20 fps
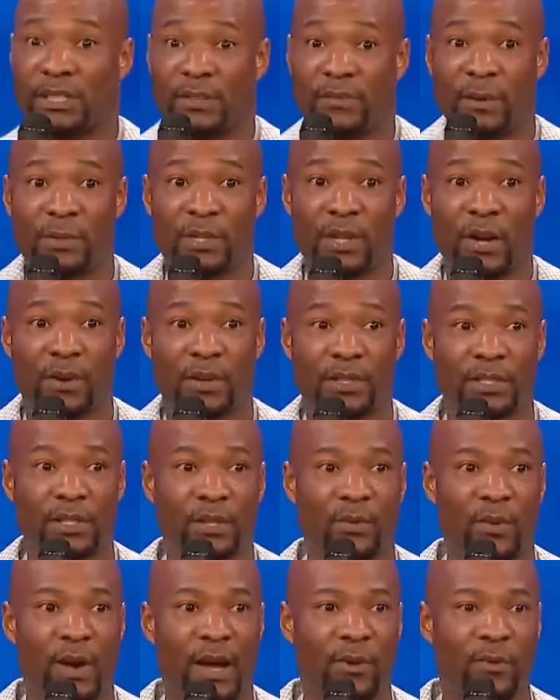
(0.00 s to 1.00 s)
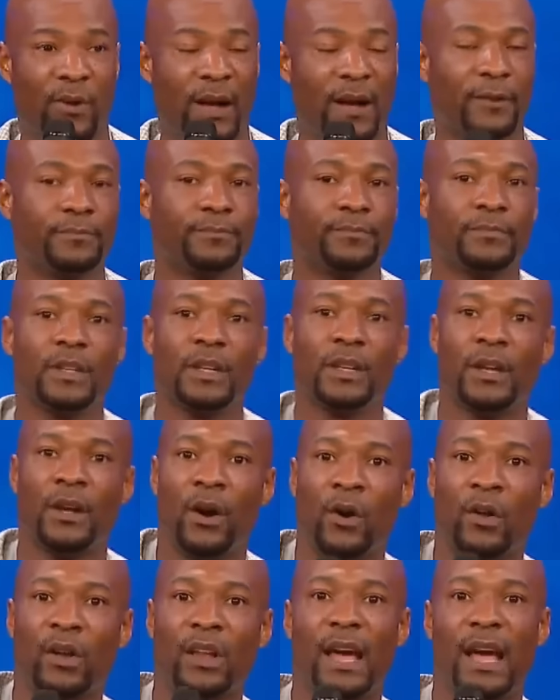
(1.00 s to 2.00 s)
to see if I'm talking to the right crowd.
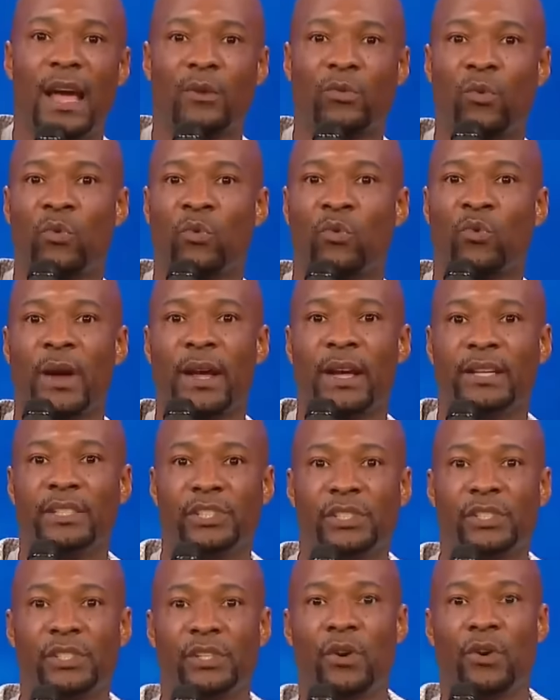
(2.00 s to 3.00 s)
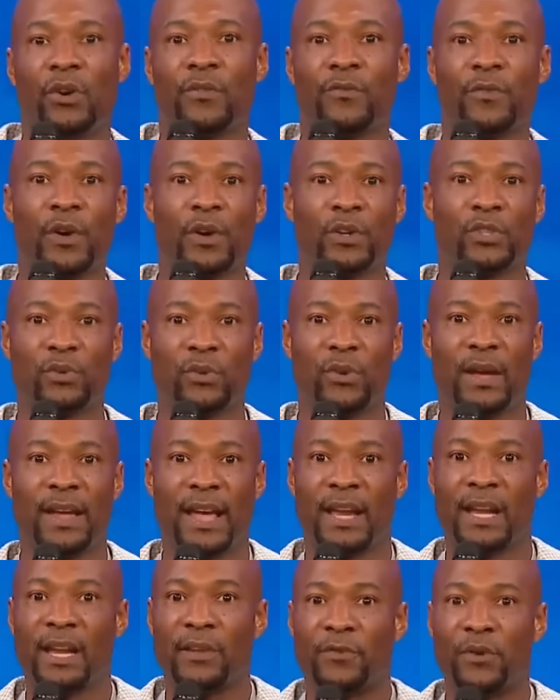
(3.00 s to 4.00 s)
Online, raise your virtual
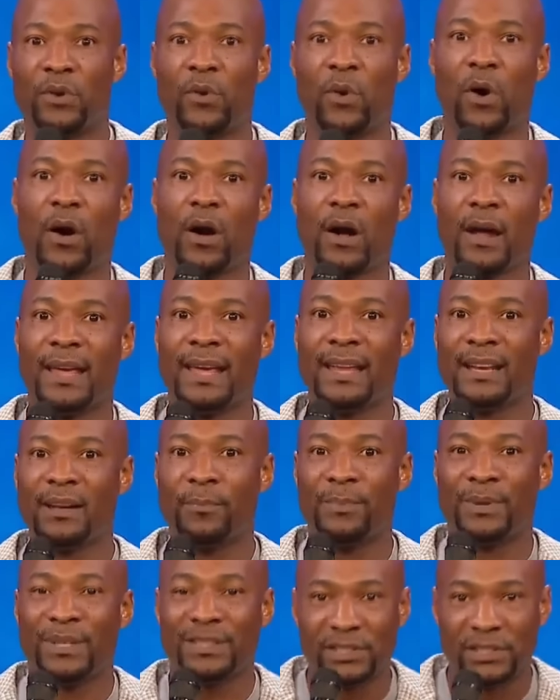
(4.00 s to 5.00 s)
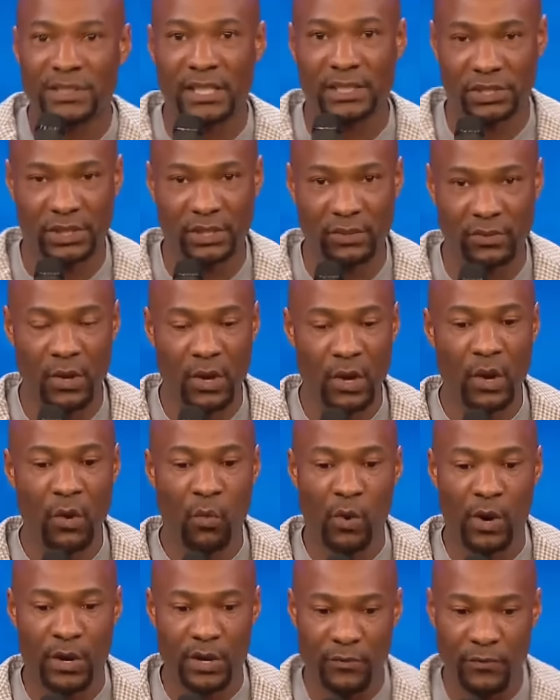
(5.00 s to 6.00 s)
hand if you are in a position
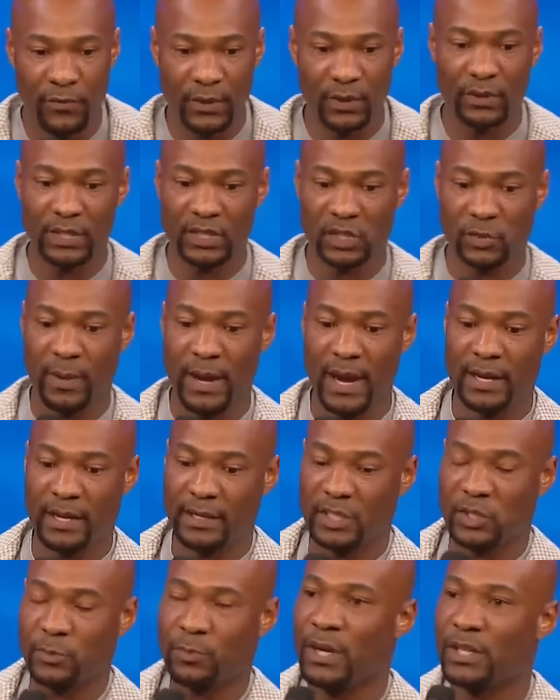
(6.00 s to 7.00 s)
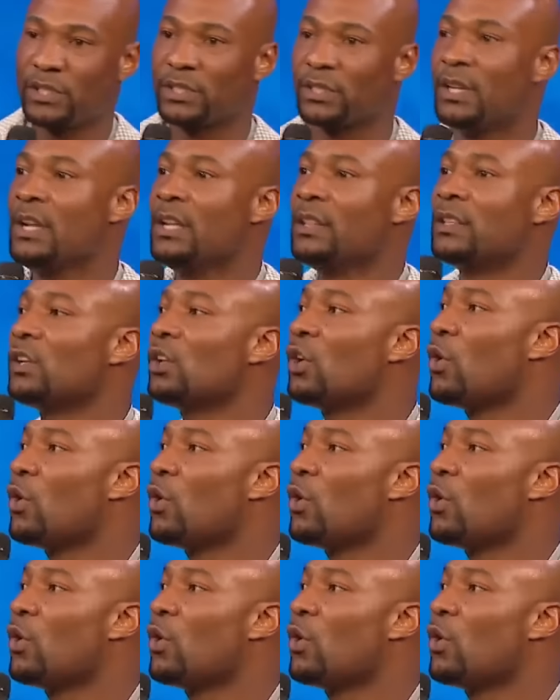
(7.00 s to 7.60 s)
where you feel this pain and this pressure. The